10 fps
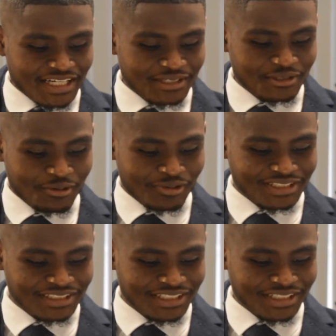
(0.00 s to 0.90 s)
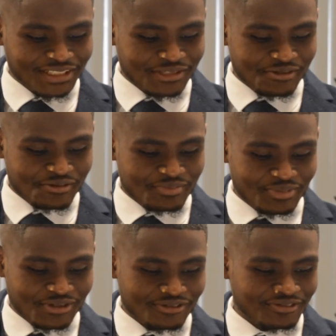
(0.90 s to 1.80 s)
I do want to get to
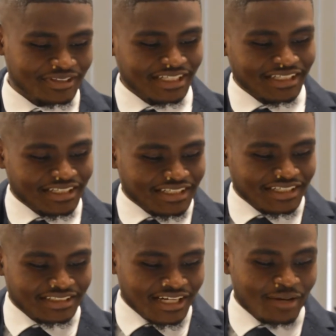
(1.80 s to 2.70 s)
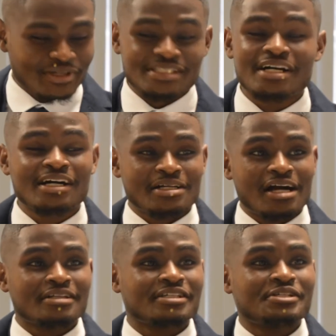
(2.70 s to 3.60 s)
both topics. Now, I
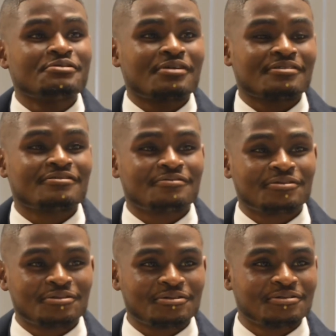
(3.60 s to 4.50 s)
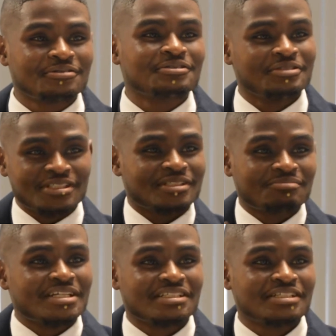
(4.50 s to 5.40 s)
understand you just
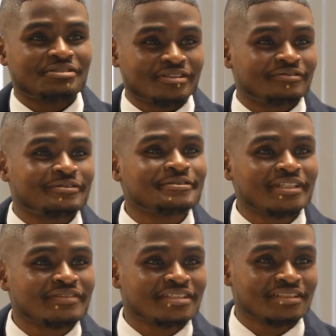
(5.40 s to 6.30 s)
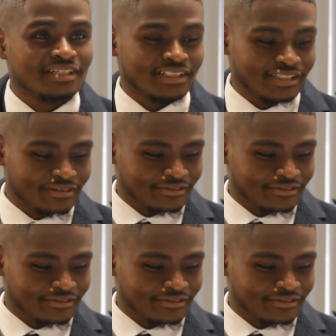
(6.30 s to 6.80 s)
mentioned that you're a full-service legal